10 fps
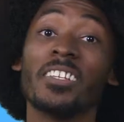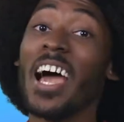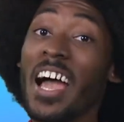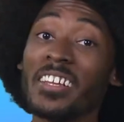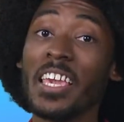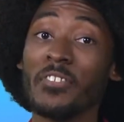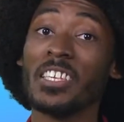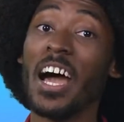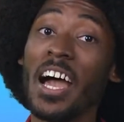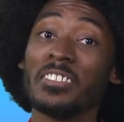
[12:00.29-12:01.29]
God gave
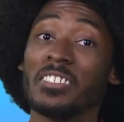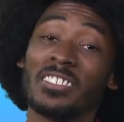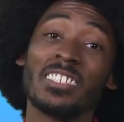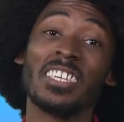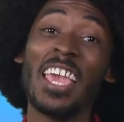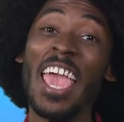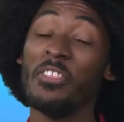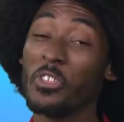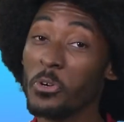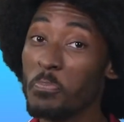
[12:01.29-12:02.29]
us eyes to see,
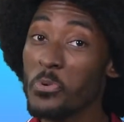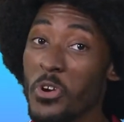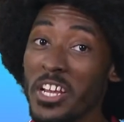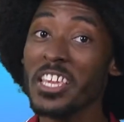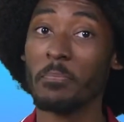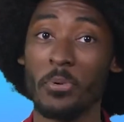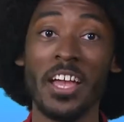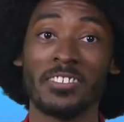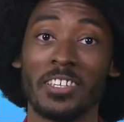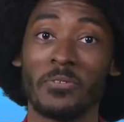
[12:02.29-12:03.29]
and they're pretty
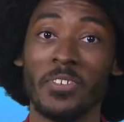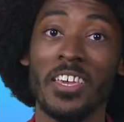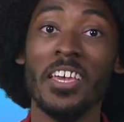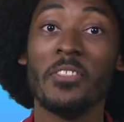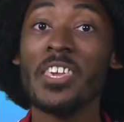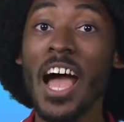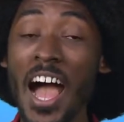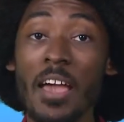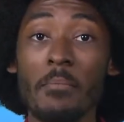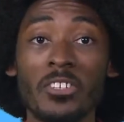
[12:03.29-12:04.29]
impressive. The
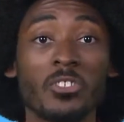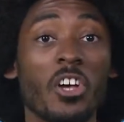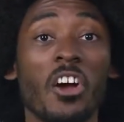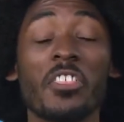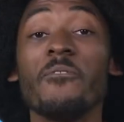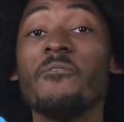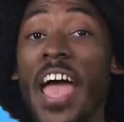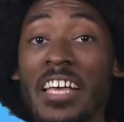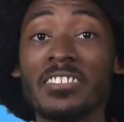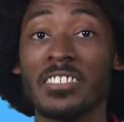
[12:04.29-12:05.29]
eye muscles are the
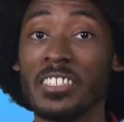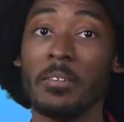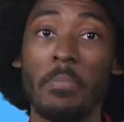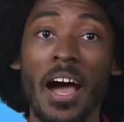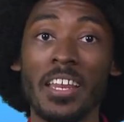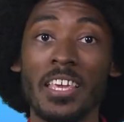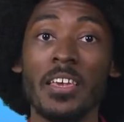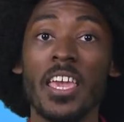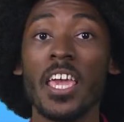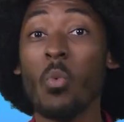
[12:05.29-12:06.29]
fastest in the body,
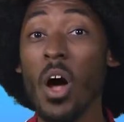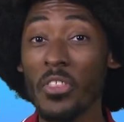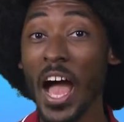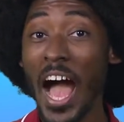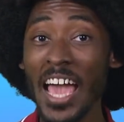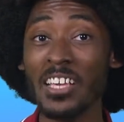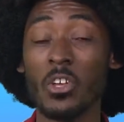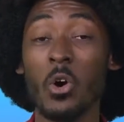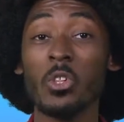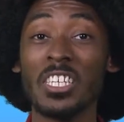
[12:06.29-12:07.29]
and while the eye
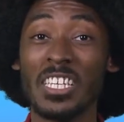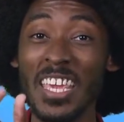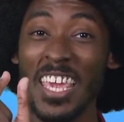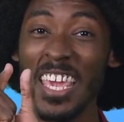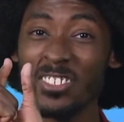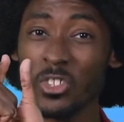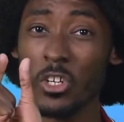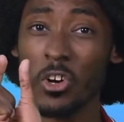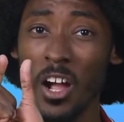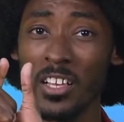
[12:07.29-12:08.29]
is only an inch
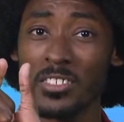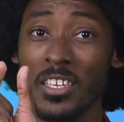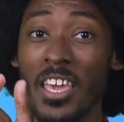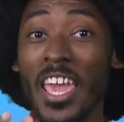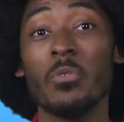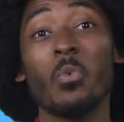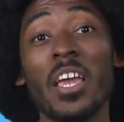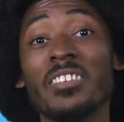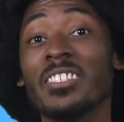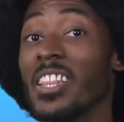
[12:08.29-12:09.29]
across and
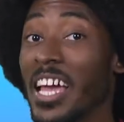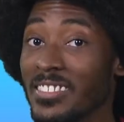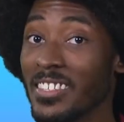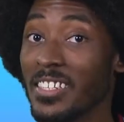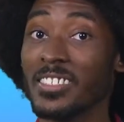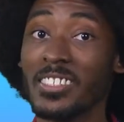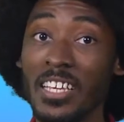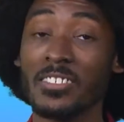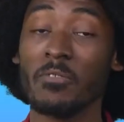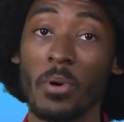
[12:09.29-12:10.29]
weighs less than a
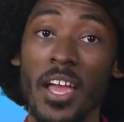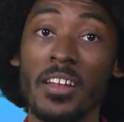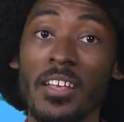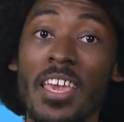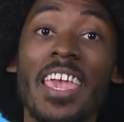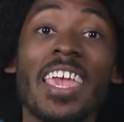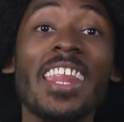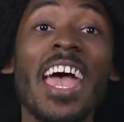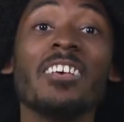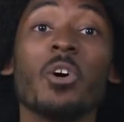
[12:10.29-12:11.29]
slice of bread,
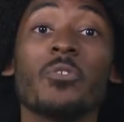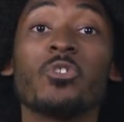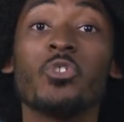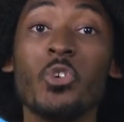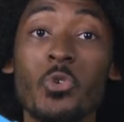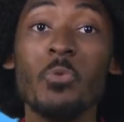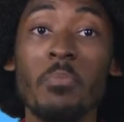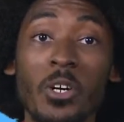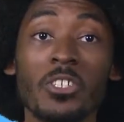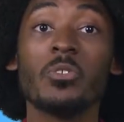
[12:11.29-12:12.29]
it has over 2
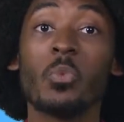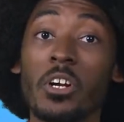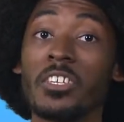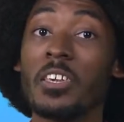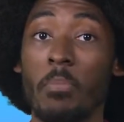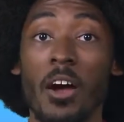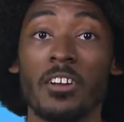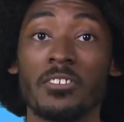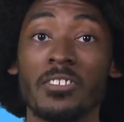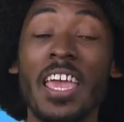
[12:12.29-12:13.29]
million working
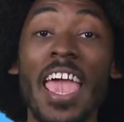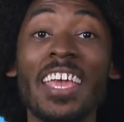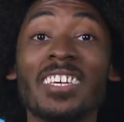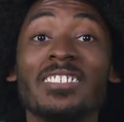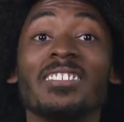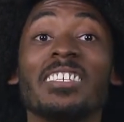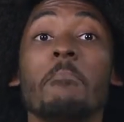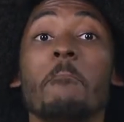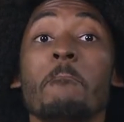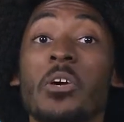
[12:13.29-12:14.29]
parts and can see
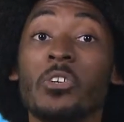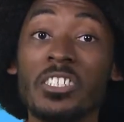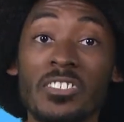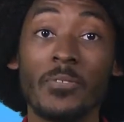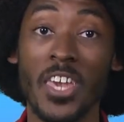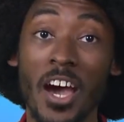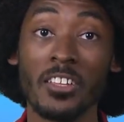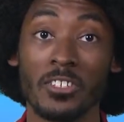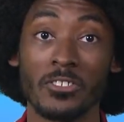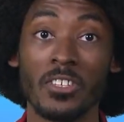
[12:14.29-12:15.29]
millions of
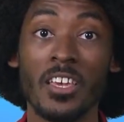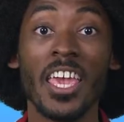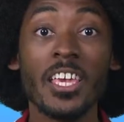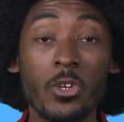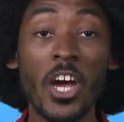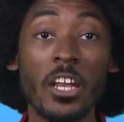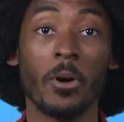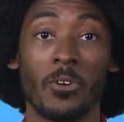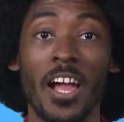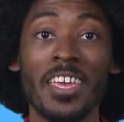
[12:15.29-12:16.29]
colors.
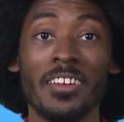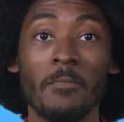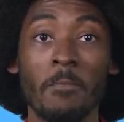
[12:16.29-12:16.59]
Incredible, right?